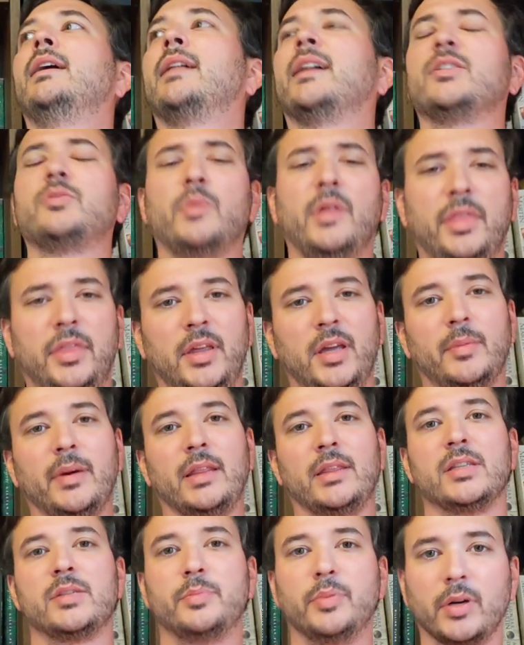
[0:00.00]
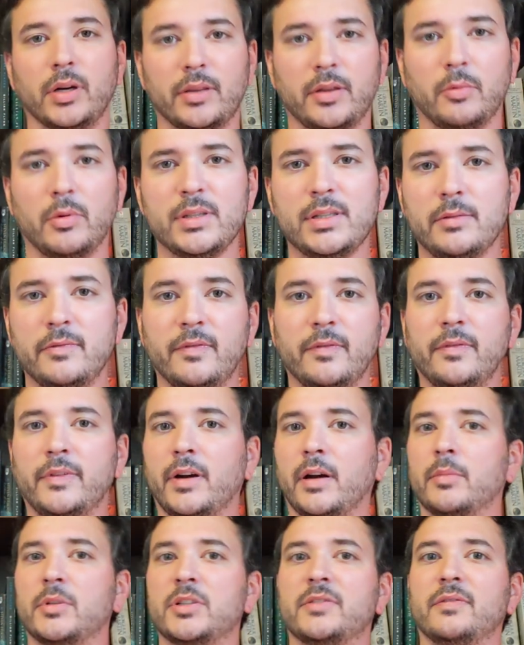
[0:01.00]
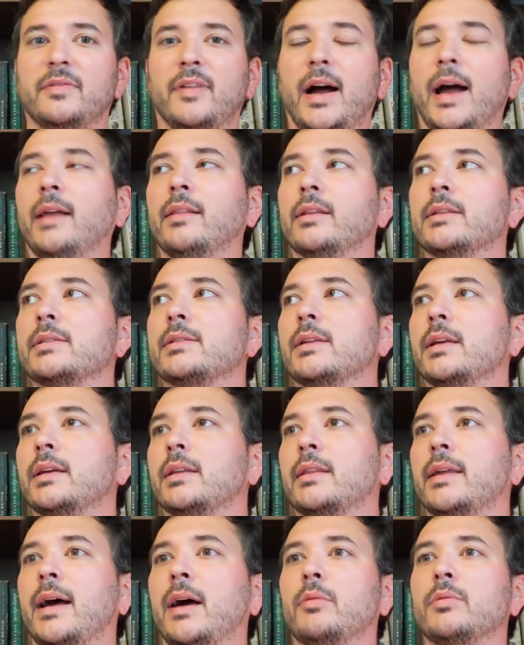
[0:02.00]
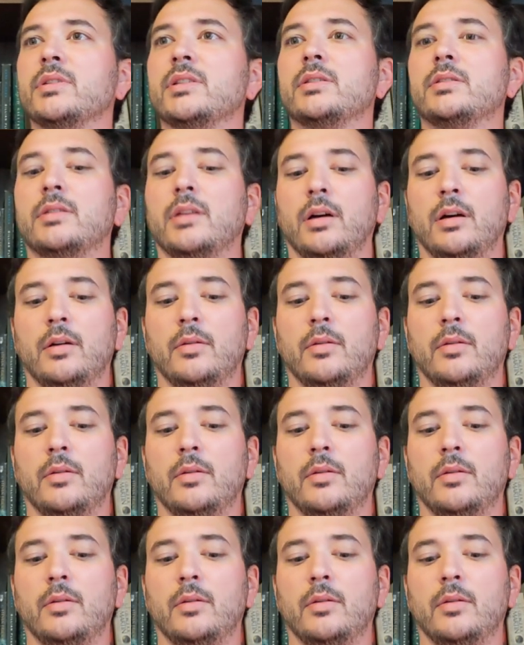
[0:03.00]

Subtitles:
that's one thing about this book. There wasn't very much violence. Like, that was the